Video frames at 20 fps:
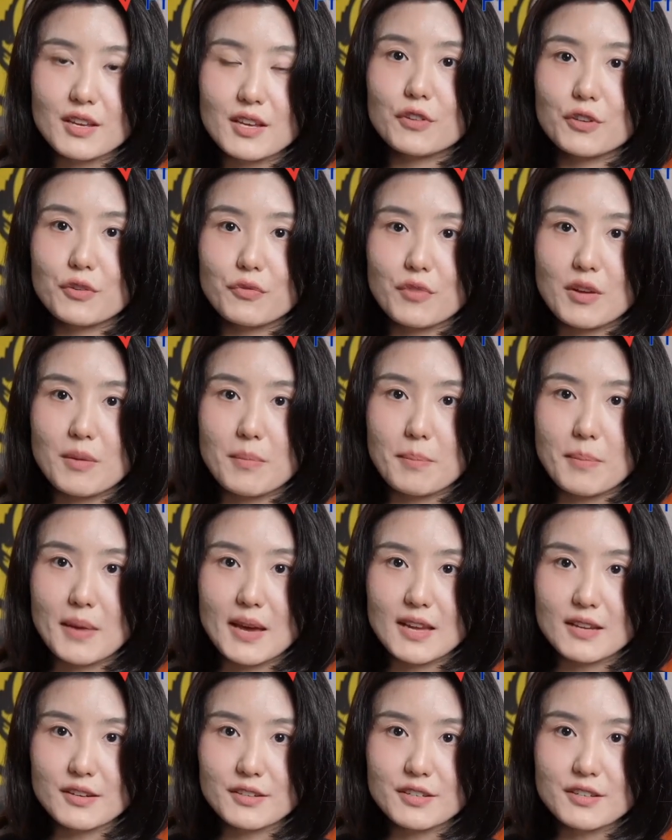For the
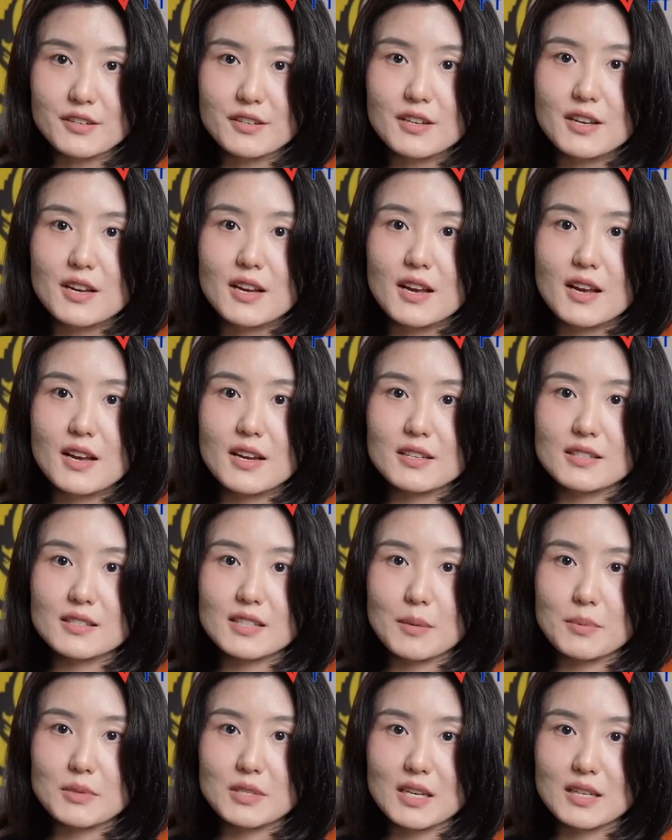remainder, it is
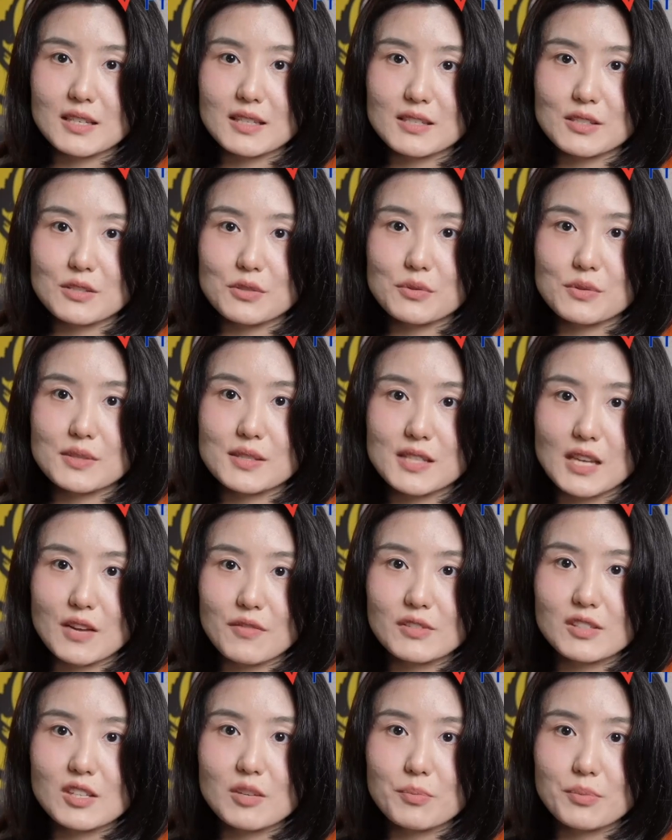subject to
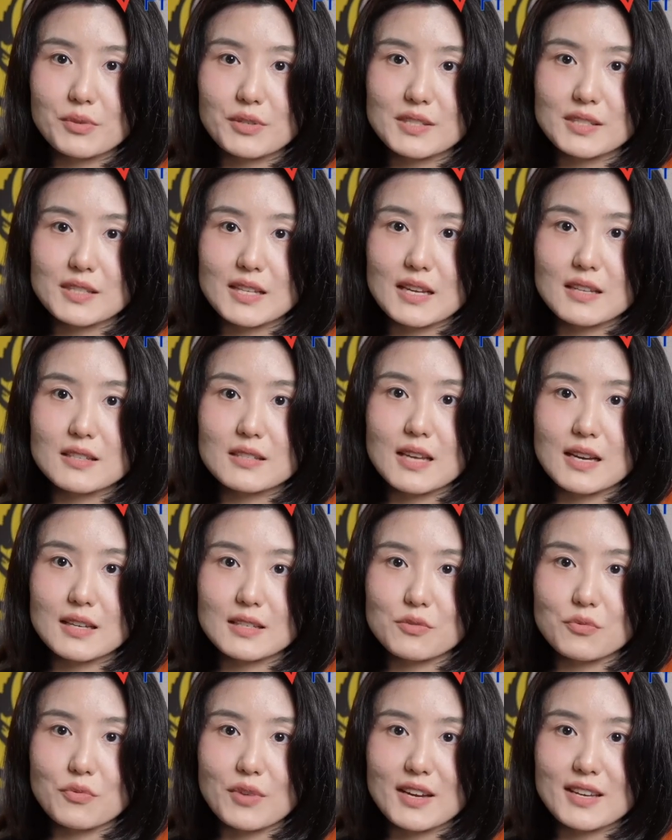70%
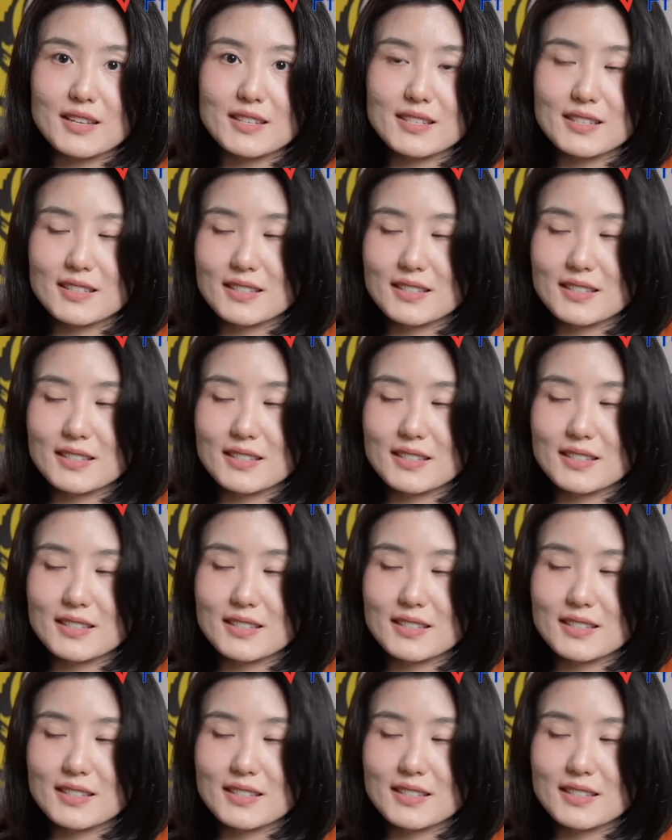tax rate.